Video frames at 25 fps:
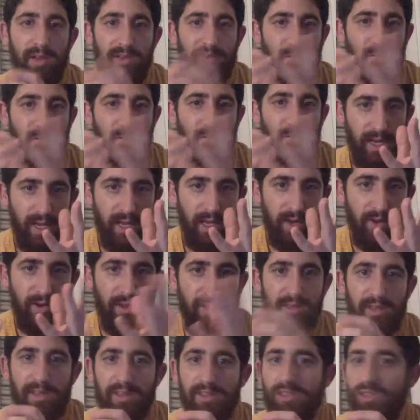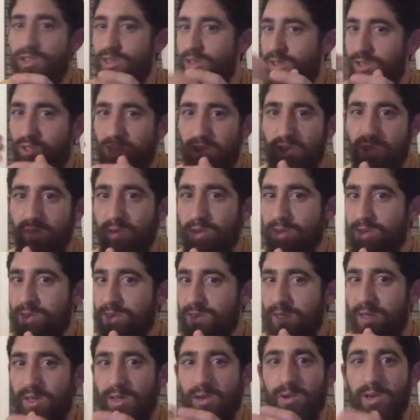if you're already hearing this, just shoot
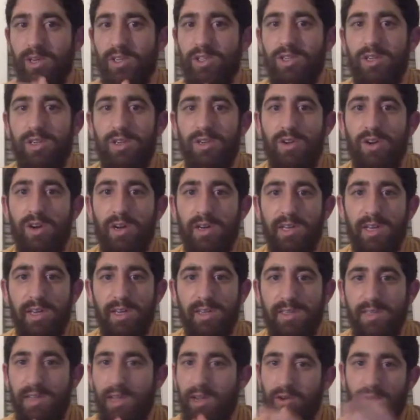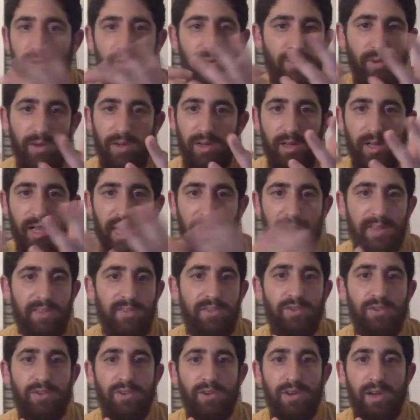us a question on Kickstarter and we'll
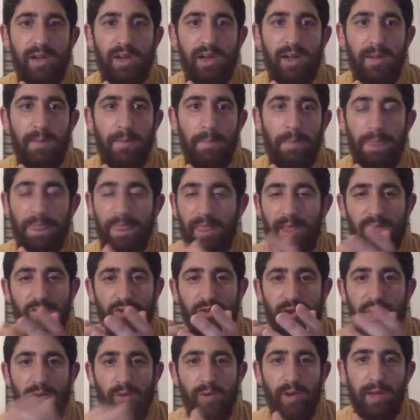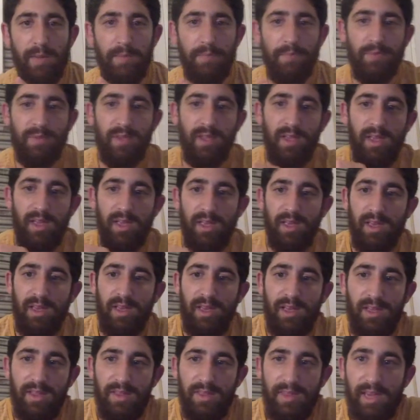answer straight away.
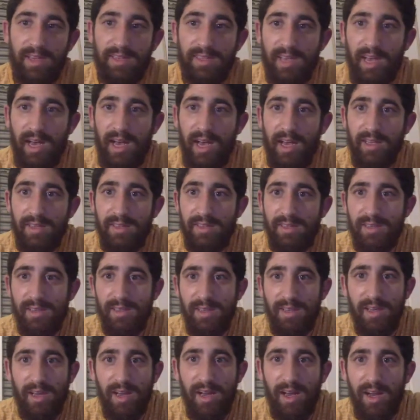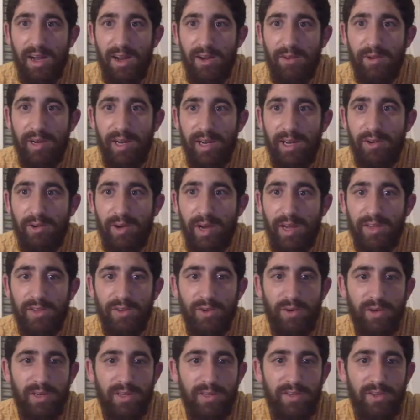Thanks, guys. Really great
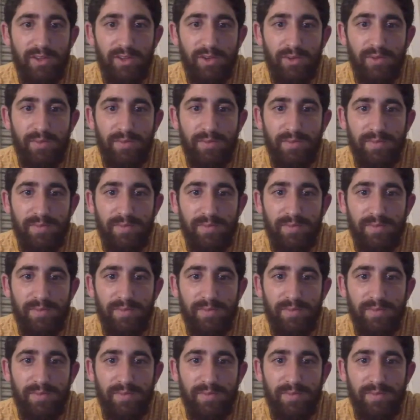talking to you.